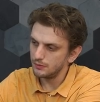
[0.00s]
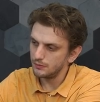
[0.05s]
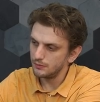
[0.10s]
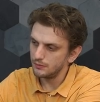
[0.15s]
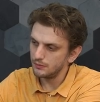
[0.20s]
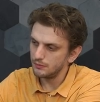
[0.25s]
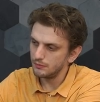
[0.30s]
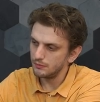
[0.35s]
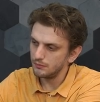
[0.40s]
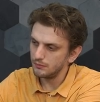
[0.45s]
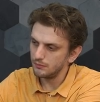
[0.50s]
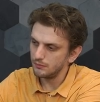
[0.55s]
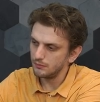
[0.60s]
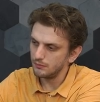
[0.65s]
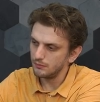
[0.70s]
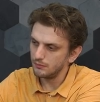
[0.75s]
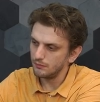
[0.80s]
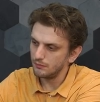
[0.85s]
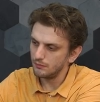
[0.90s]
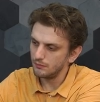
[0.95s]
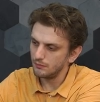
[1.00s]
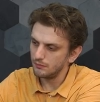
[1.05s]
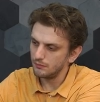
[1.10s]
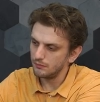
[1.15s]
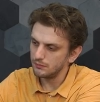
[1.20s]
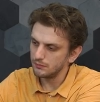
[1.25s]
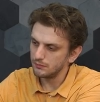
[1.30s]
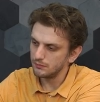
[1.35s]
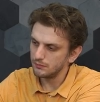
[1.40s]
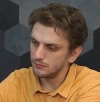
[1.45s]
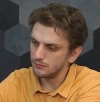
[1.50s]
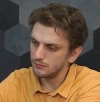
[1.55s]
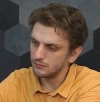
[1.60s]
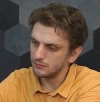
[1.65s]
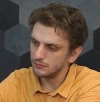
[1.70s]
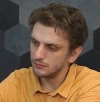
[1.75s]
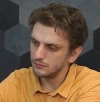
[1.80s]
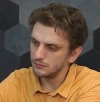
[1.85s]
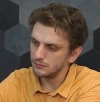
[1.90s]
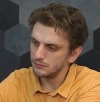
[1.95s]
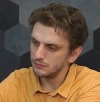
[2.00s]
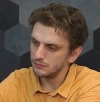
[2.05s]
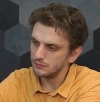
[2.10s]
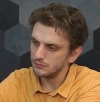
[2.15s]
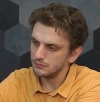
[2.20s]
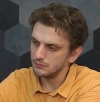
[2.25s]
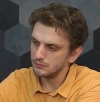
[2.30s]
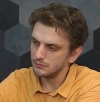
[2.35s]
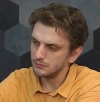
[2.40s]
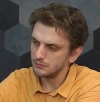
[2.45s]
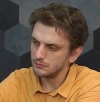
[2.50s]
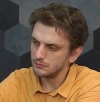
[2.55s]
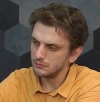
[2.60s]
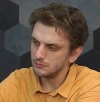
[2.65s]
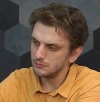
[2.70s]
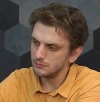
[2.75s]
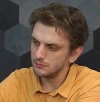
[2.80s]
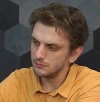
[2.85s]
No one is speaking in this clip.